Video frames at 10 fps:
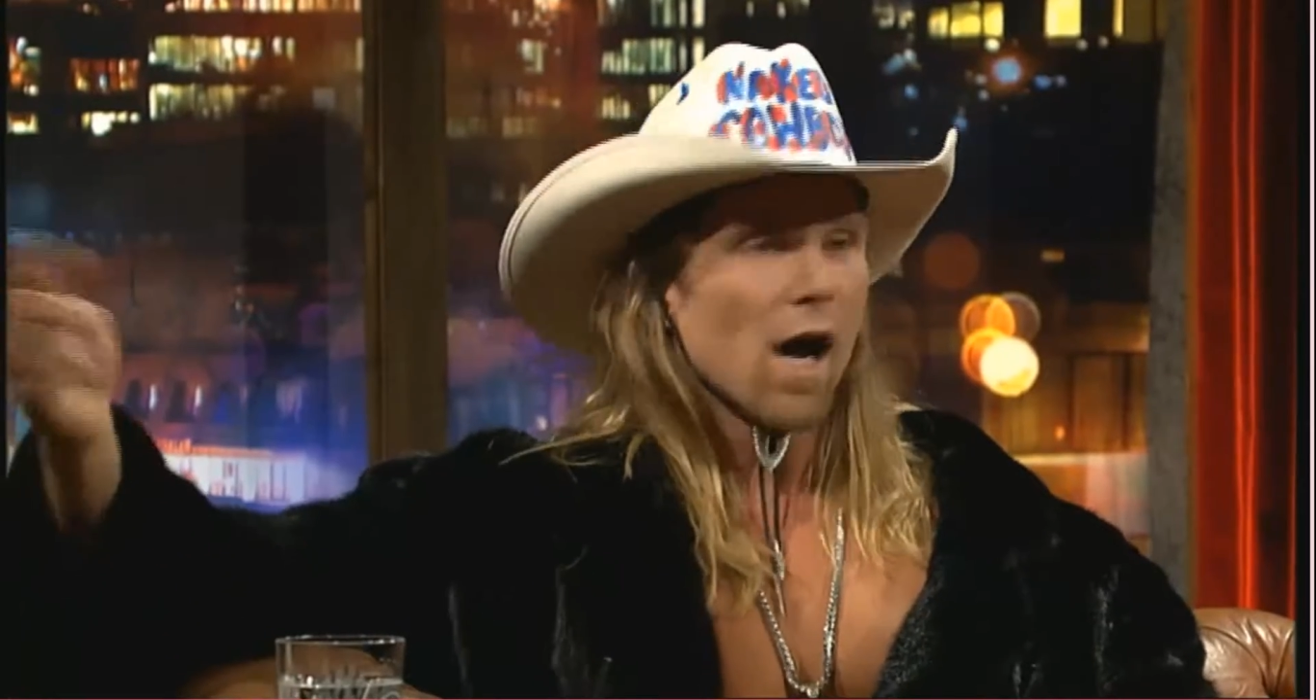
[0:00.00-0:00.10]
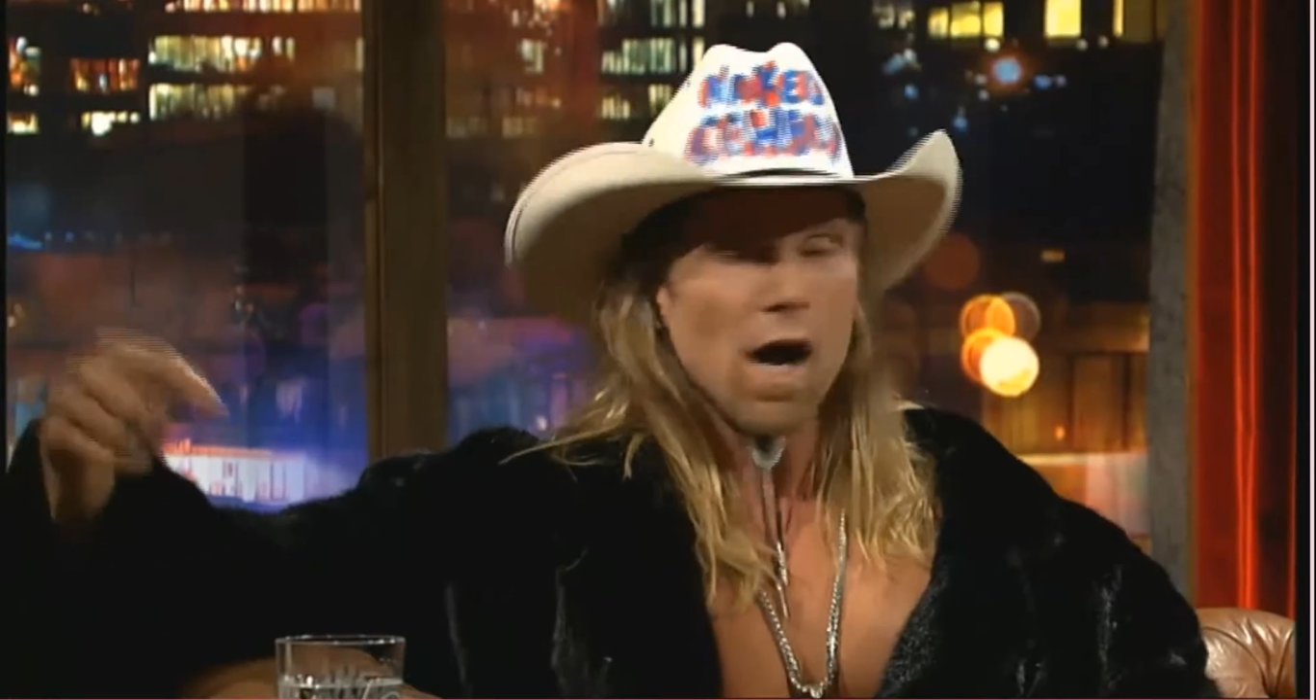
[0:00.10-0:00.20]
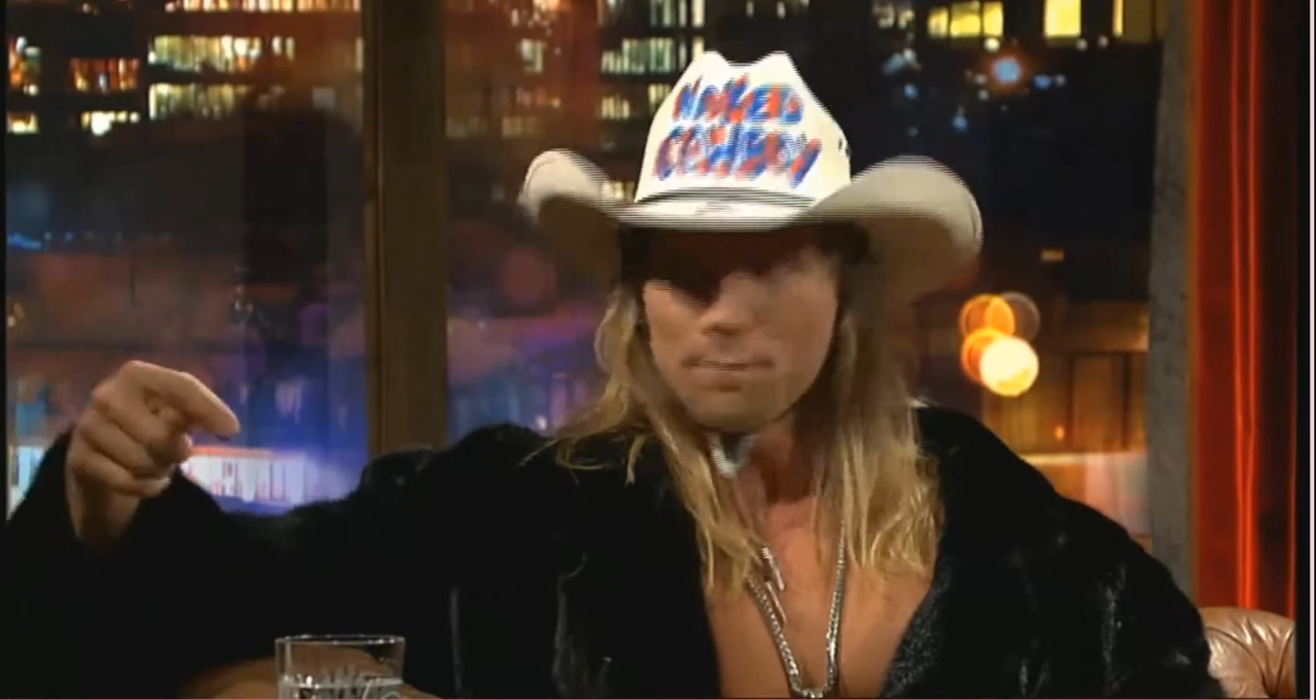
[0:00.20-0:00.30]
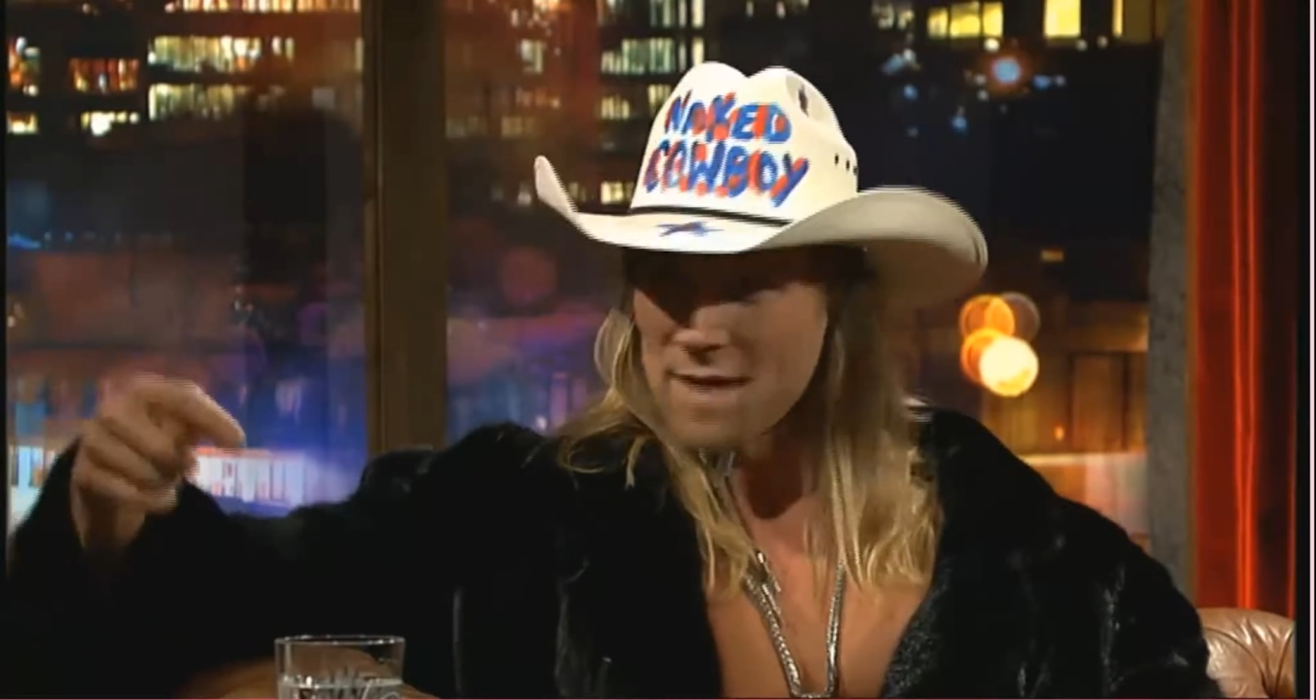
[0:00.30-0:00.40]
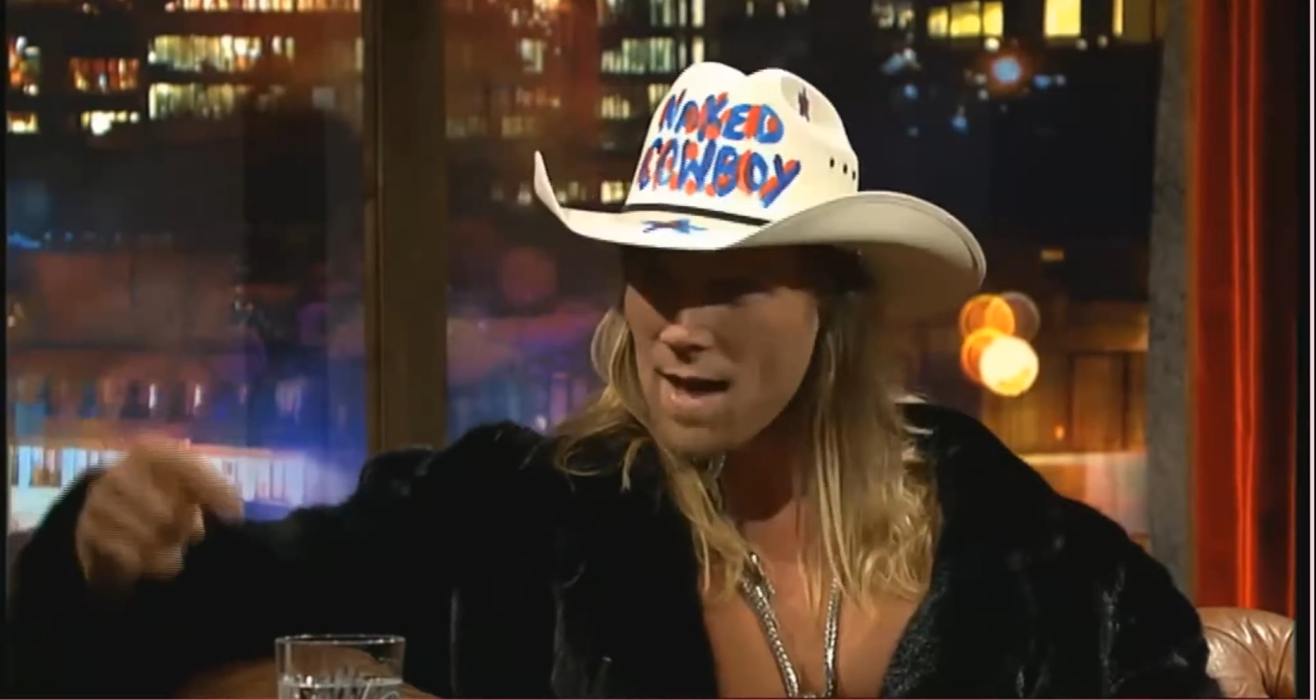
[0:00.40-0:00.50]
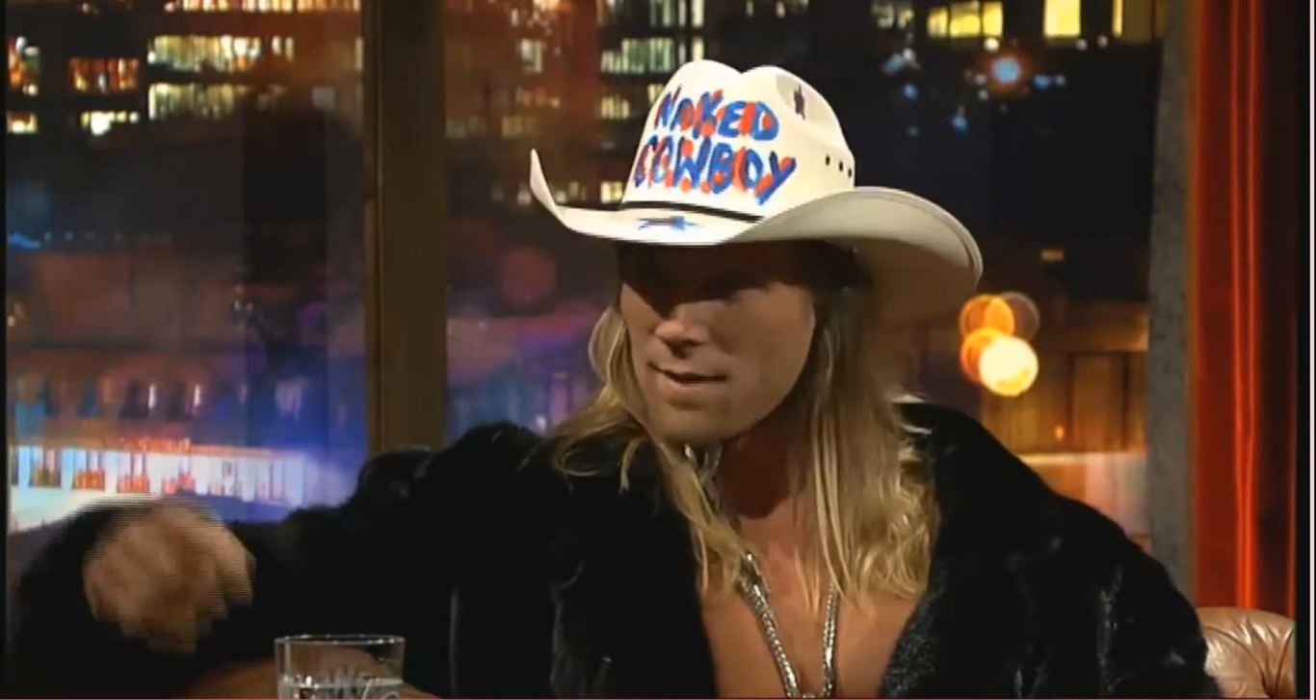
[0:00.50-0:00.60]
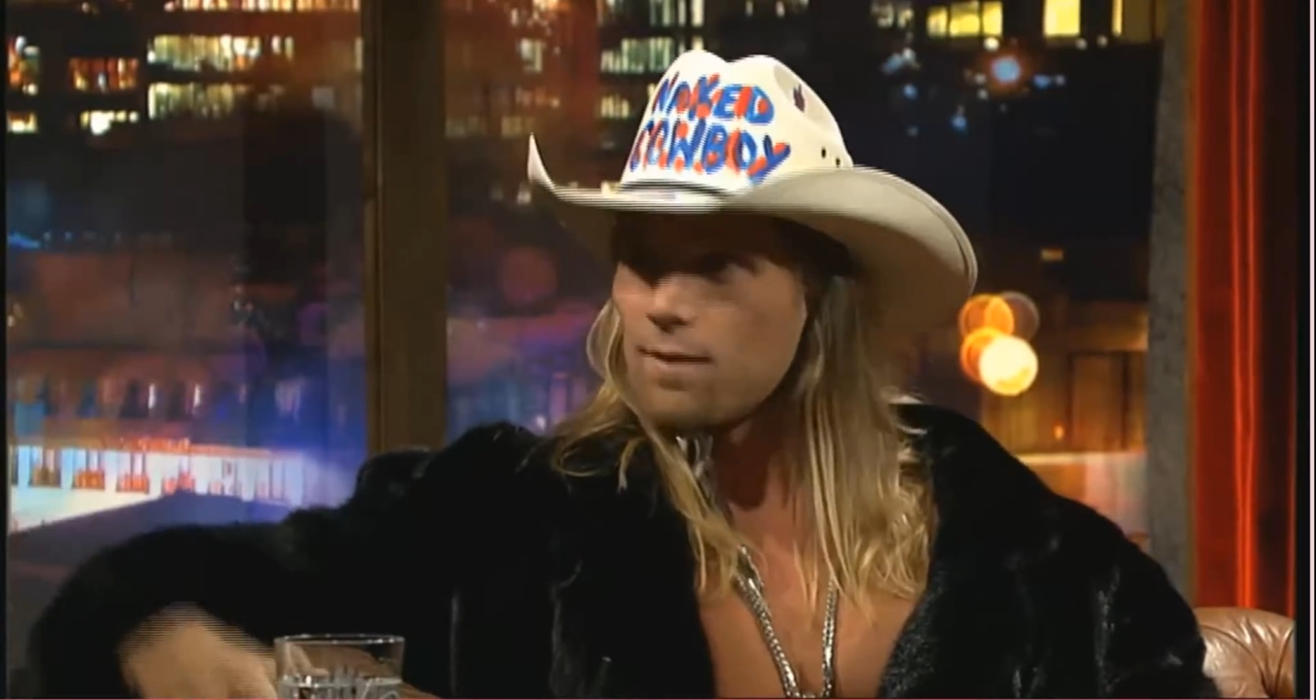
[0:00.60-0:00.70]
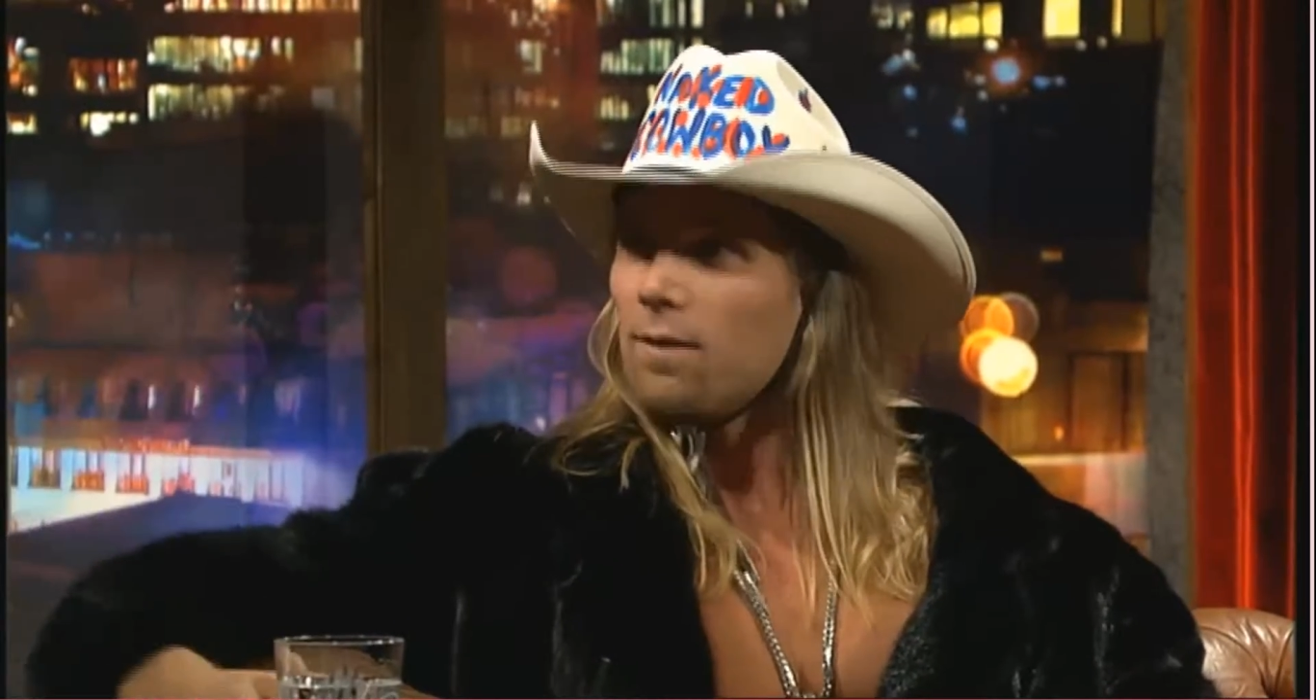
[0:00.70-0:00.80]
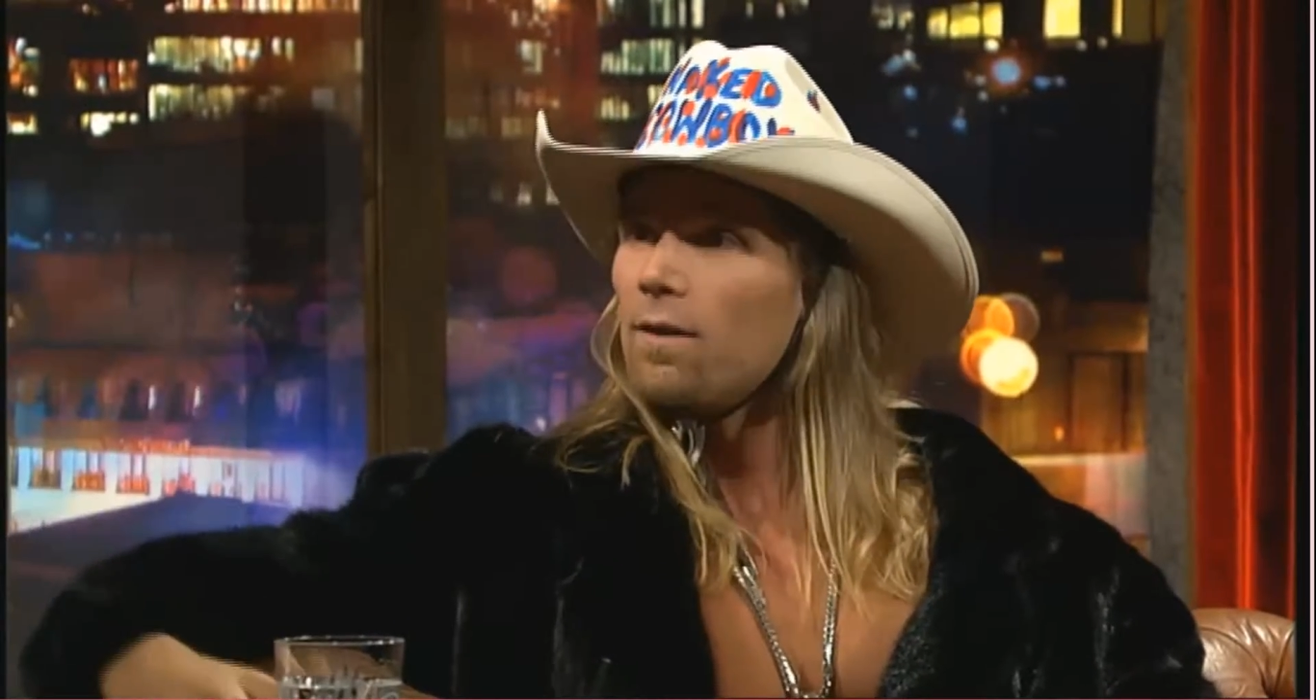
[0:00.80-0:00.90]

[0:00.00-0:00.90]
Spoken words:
I'm not,